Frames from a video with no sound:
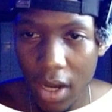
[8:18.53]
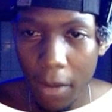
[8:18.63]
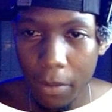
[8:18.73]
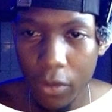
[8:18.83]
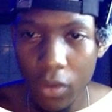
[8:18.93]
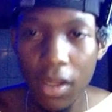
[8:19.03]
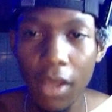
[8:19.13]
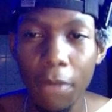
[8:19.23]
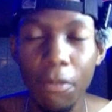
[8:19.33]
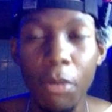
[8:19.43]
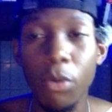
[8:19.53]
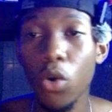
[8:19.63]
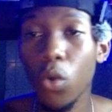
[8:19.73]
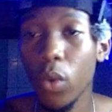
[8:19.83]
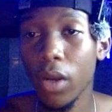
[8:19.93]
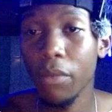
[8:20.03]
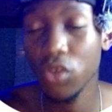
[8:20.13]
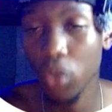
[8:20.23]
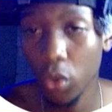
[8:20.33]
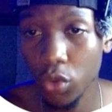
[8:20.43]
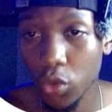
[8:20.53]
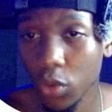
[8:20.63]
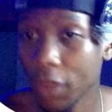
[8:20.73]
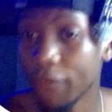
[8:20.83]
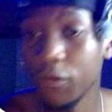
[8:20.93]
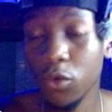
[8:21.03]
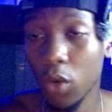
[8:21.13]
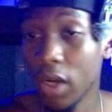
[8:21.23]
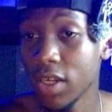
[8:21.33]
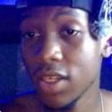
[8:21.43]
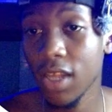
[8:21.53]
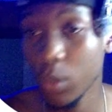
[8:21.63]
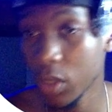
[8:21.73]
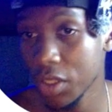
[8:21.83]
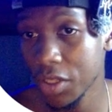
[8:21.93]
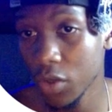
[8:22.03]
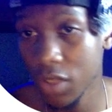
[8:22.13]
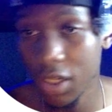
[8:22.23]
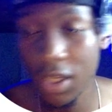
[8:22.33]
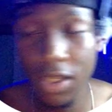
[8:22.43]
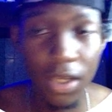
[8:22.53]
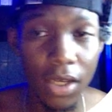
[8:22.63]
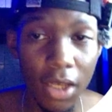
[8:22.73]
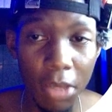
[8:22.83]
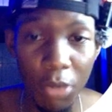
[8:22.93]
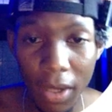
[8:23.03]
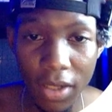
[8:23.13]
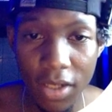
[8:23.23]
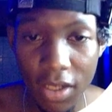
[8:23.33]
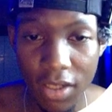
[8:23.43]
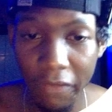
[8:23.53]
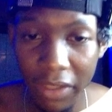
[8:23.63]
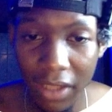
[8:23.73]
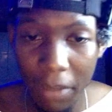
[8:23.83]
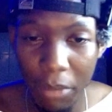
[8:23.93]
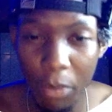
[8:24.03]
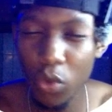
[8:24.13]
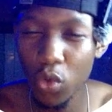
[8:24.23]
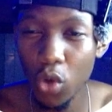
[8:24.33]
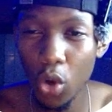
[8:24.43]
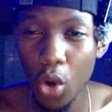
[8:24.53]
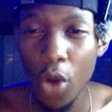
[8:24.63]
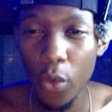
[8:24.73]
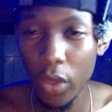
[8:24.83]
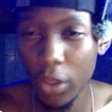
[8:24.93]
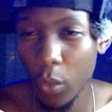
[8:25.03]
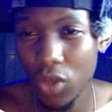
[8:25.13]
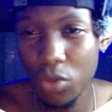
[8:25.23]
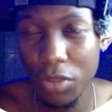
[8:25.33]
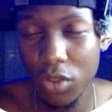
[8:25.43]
up. So it's like people don't want to be sold to. If you understand what sales is and email marketing and stuff like that, people do not really want to be